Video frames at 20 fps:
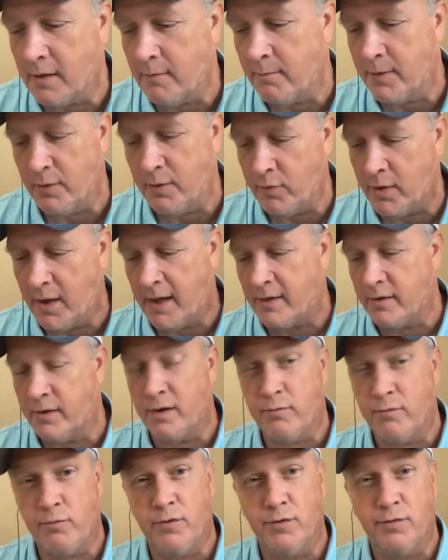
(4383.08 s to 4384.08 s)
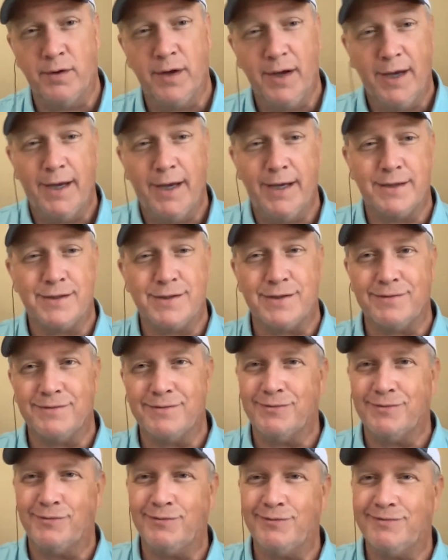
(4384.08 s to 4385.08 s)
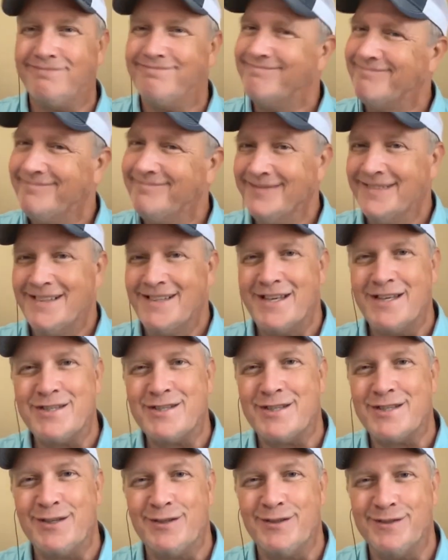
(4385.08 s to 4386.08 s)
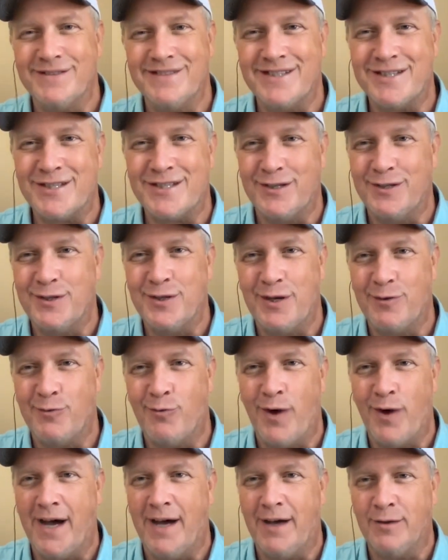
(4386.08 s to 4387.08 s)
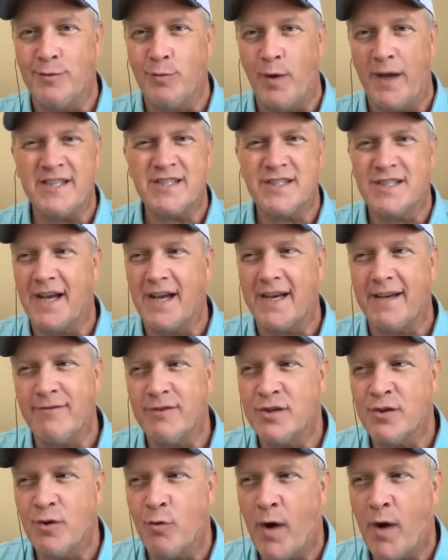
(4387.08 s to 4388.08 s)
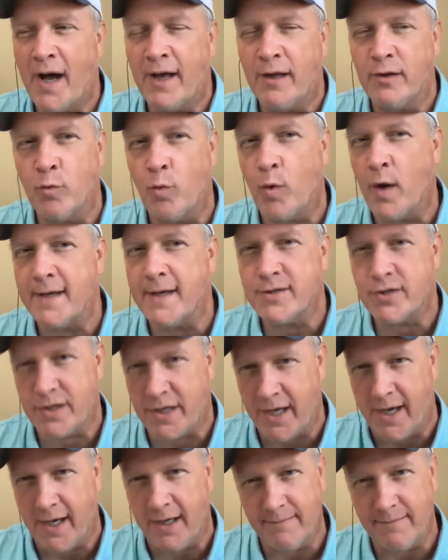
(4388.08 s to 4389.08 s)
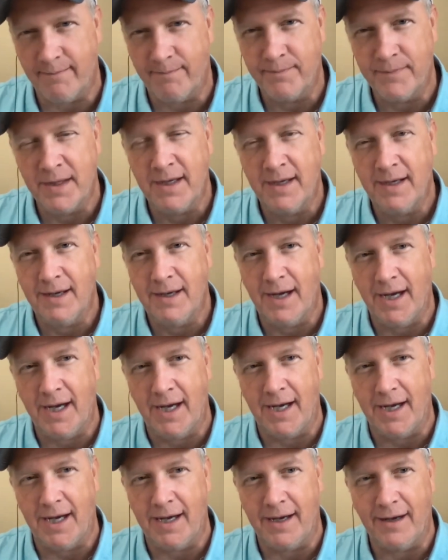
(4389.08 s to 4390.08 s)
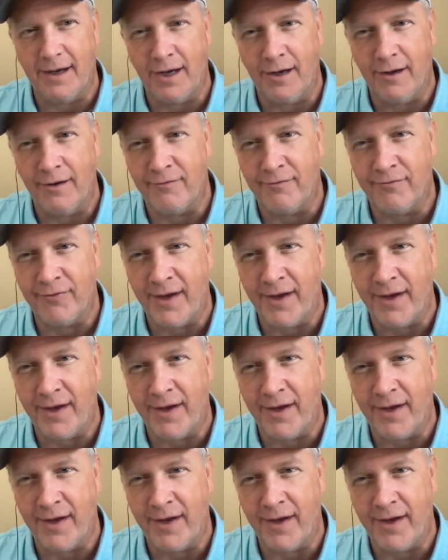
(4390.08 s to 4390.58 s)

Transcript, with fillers: But well, I don't know. Well, it's it's still still the wild. It's not even the wild west yet uh, of